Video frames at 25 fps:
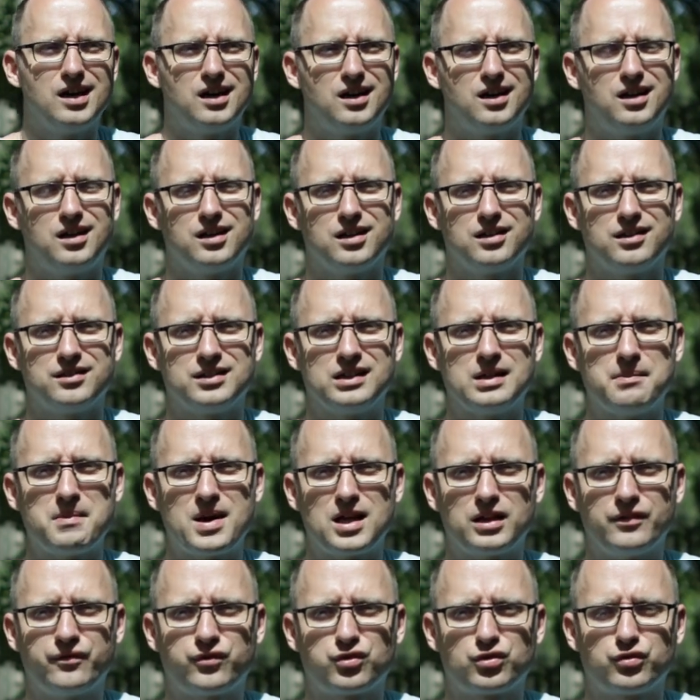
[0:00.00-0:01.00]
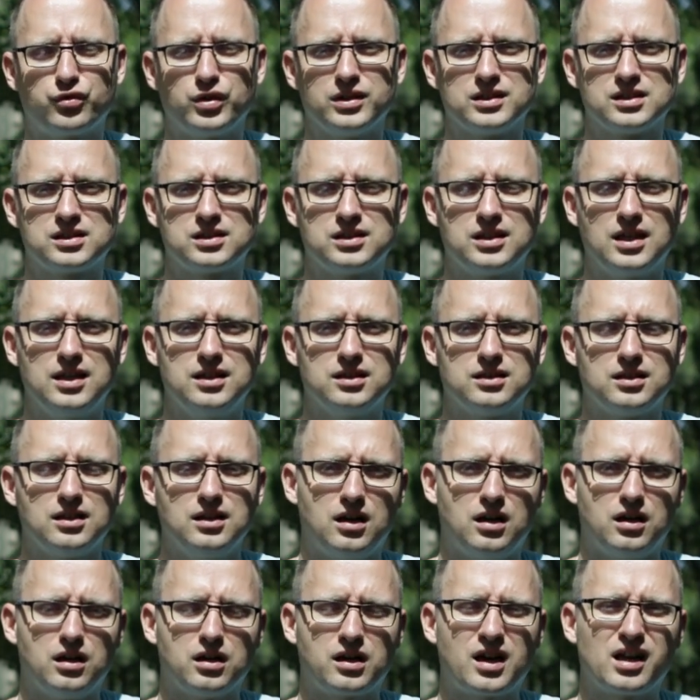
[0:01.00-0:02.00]
the demand for real estate
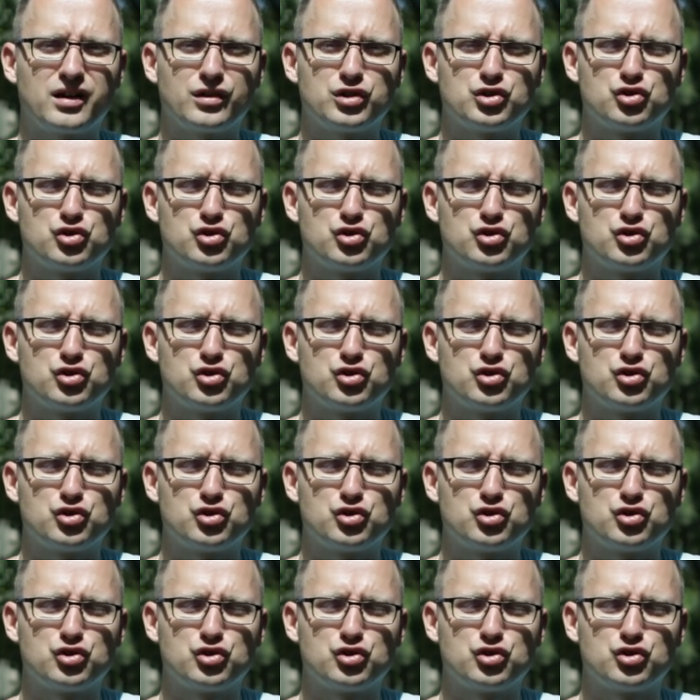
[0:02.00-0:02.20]
kind